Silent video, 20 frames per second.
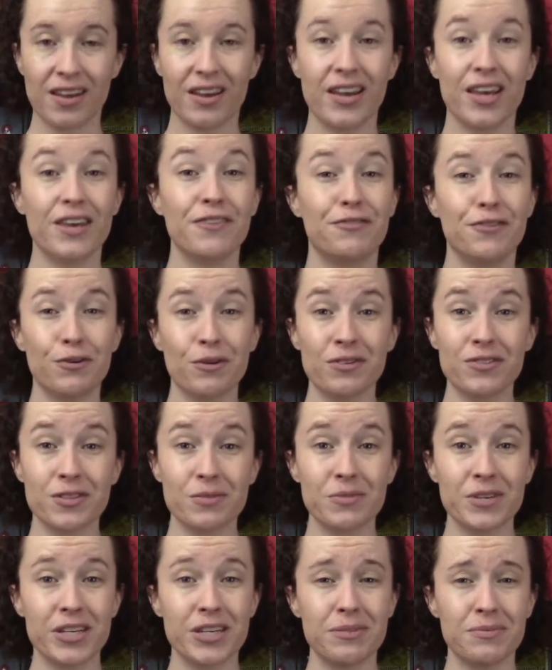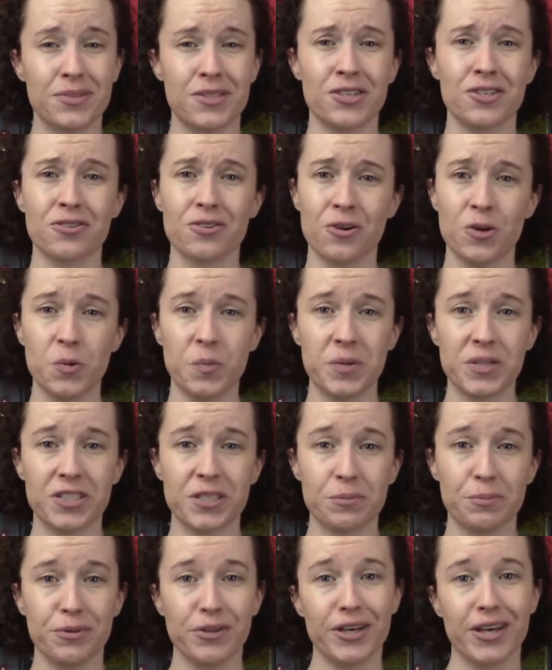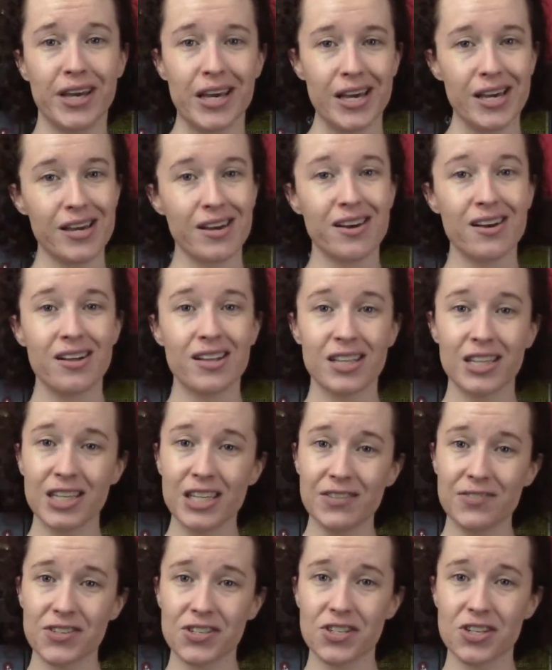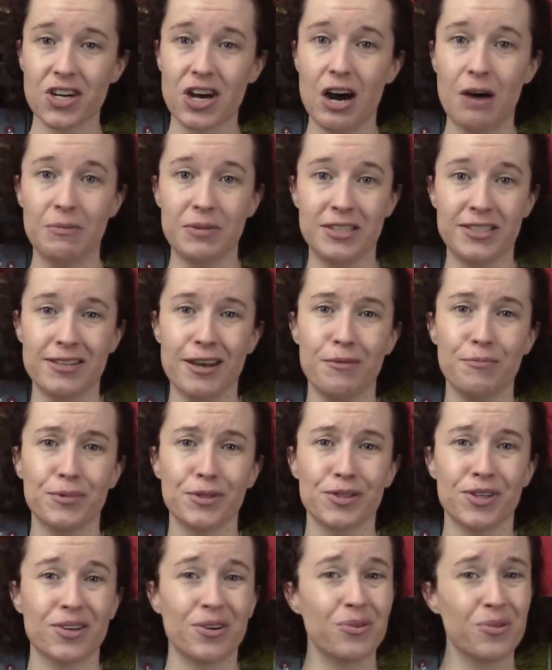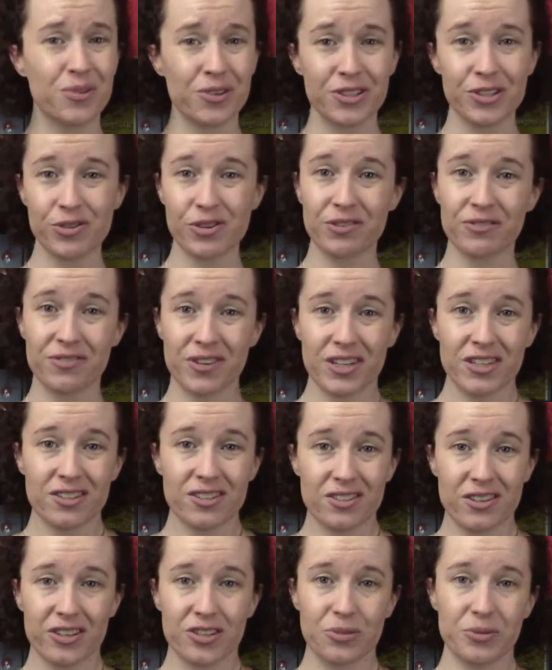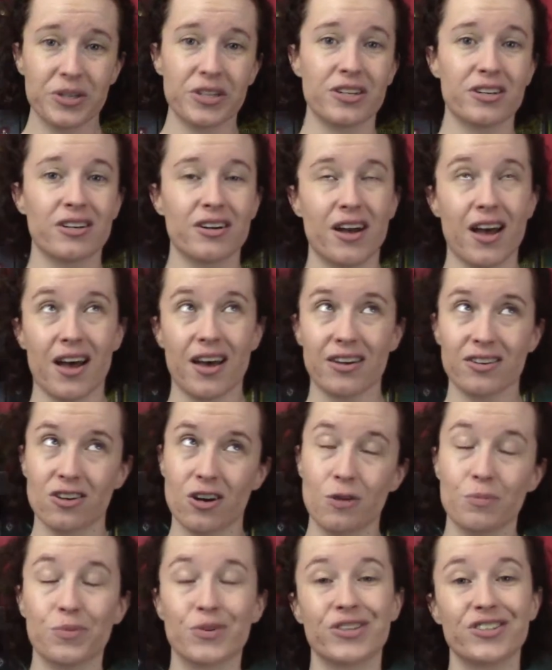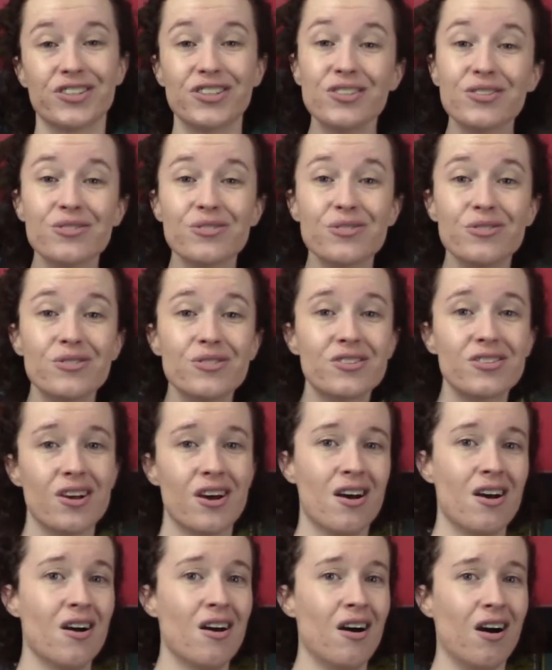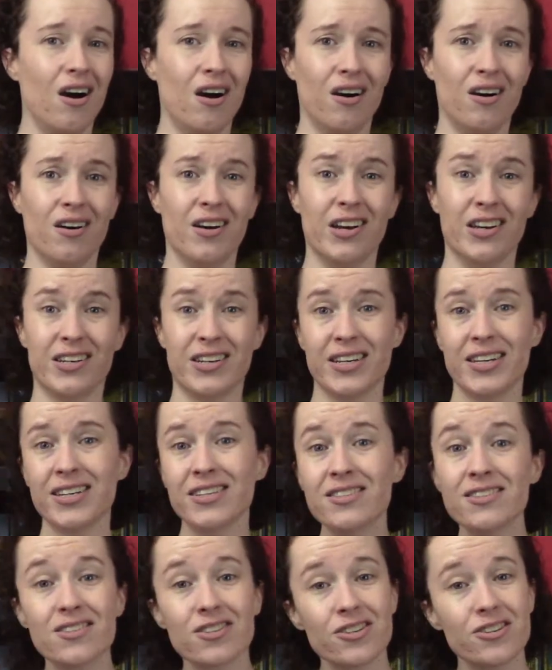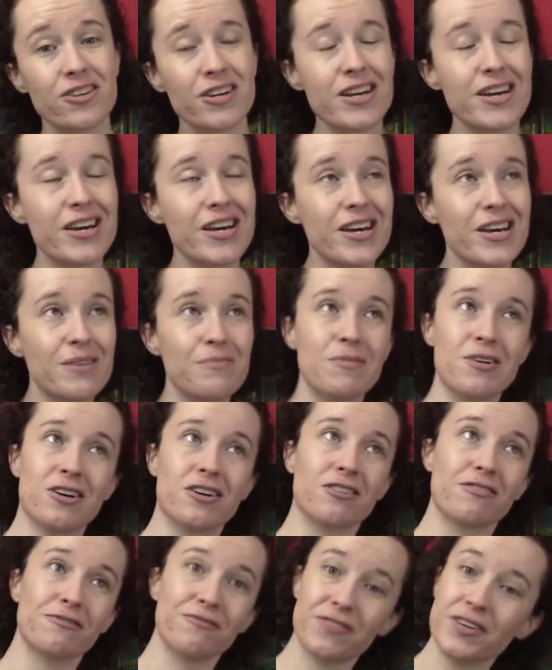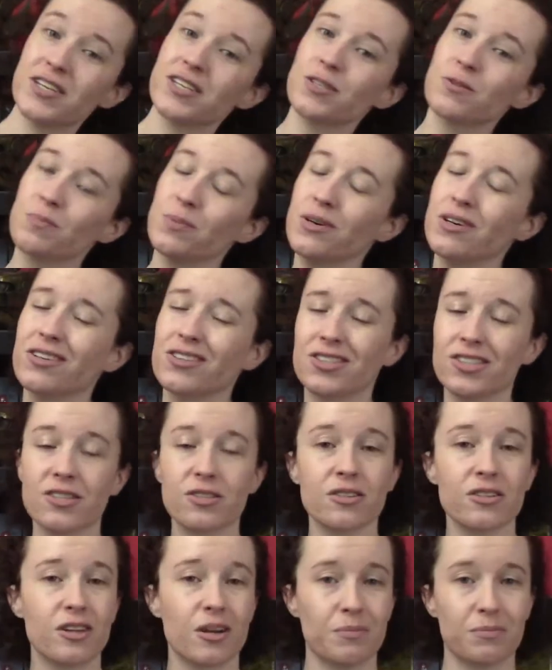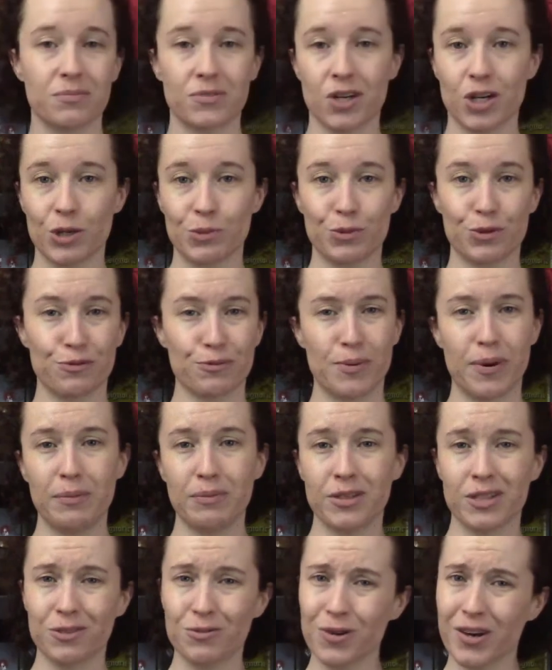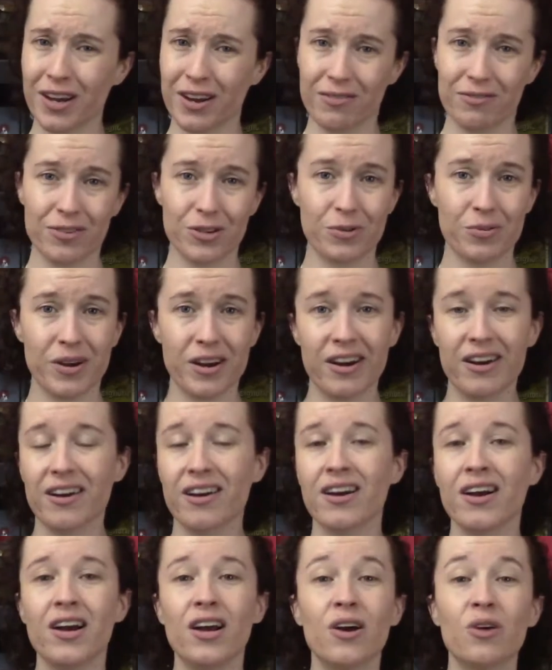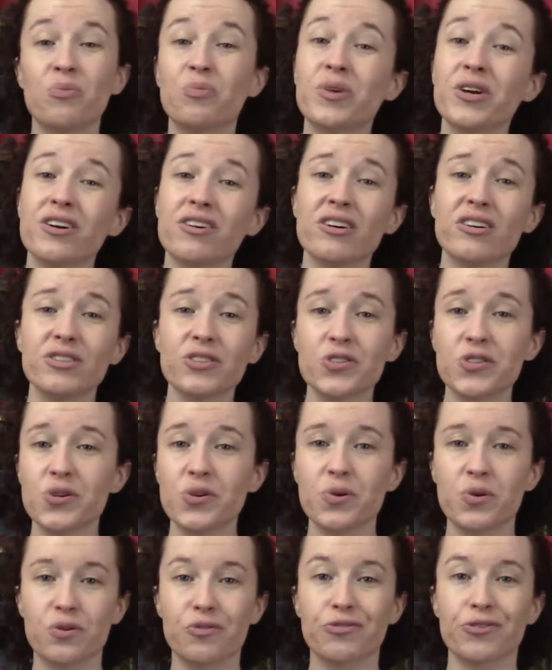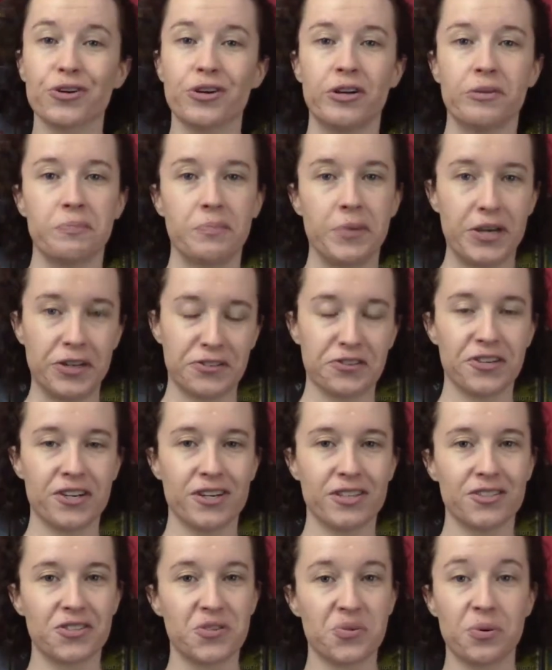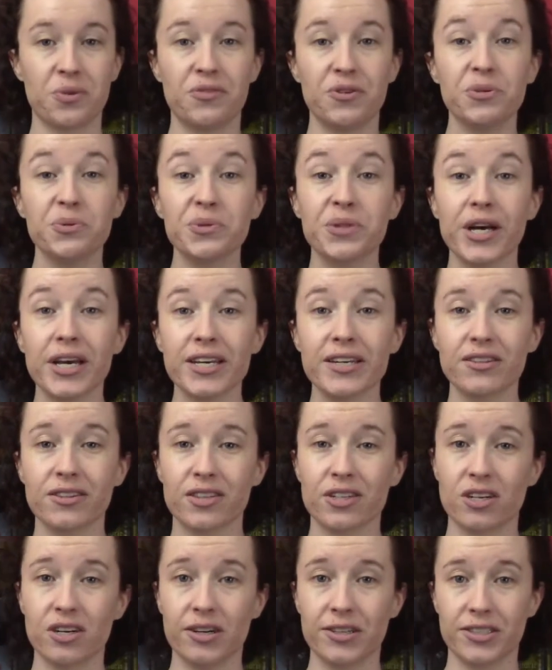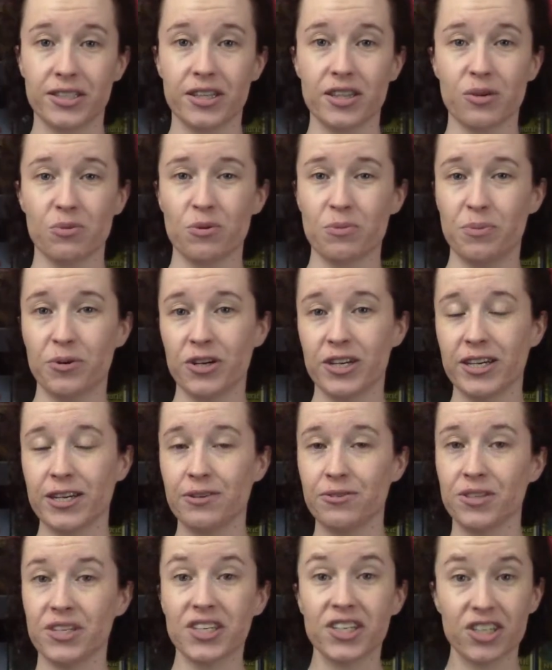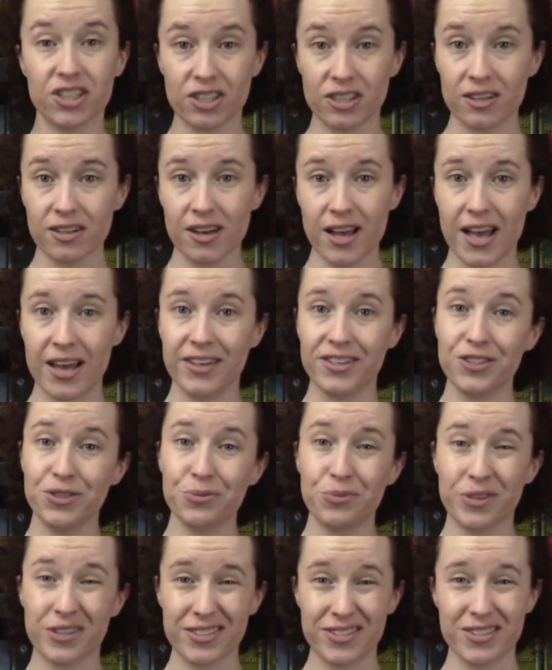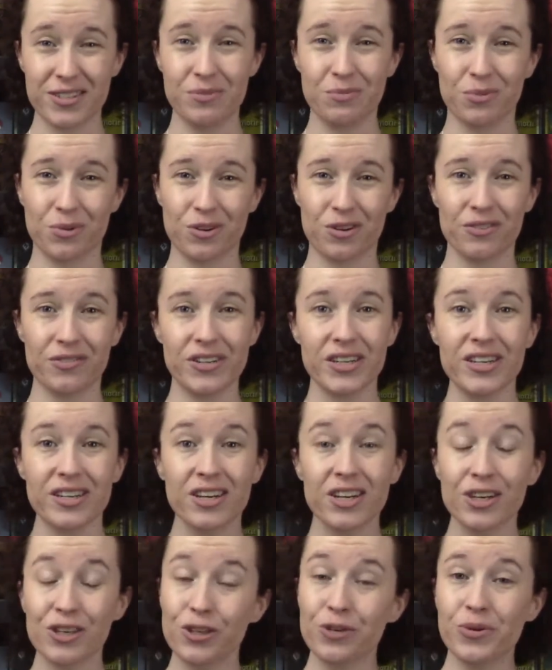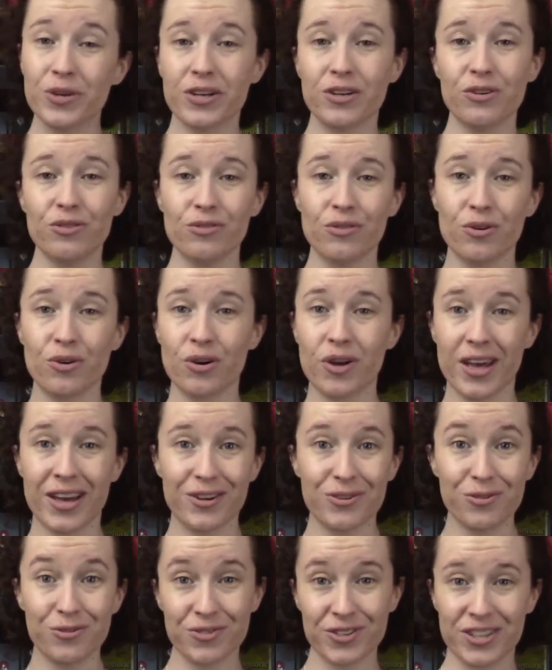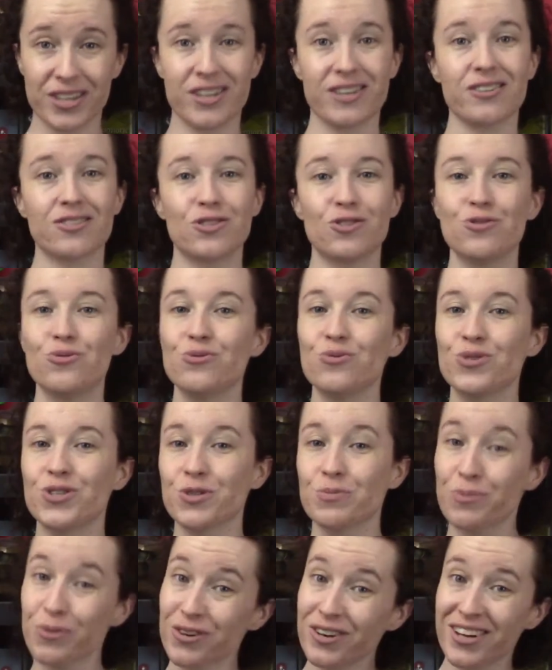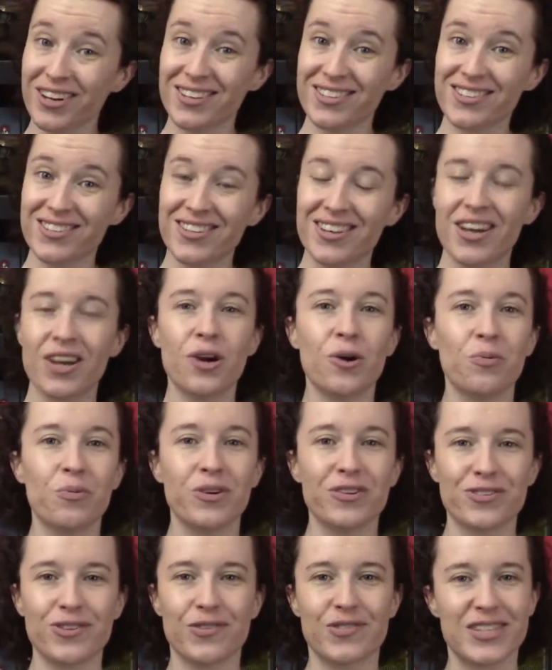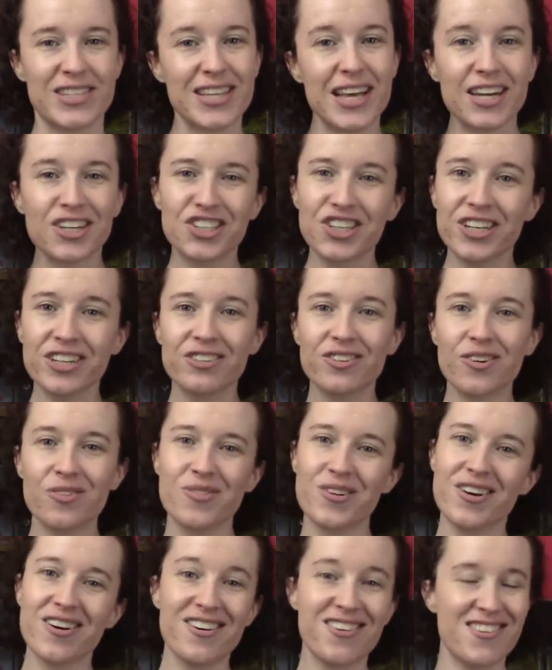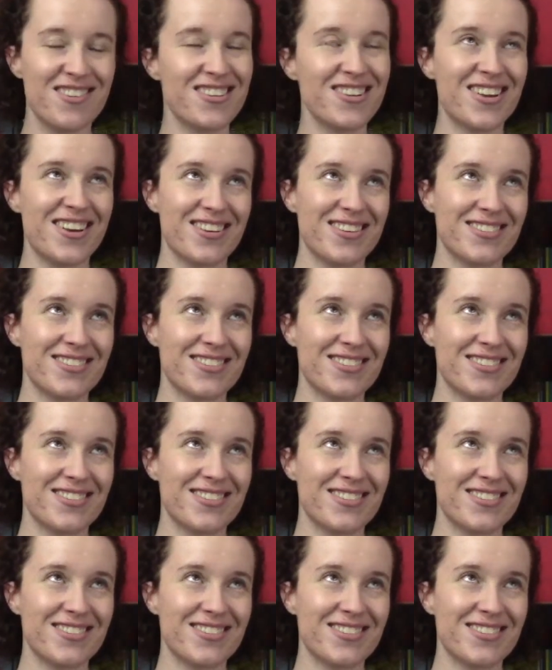If you have some games that you're hoping to play, leave us a comment down below, or you can find us on Twitter at Cardboard News, on Instagram, on Facebook. Just look up Cardboard Republic. We're everywhere. We are also over on Patreon. So if you like the content that we're putting out here and you want to see more of it, you can head over there to support us. We also have a Slack channel going on.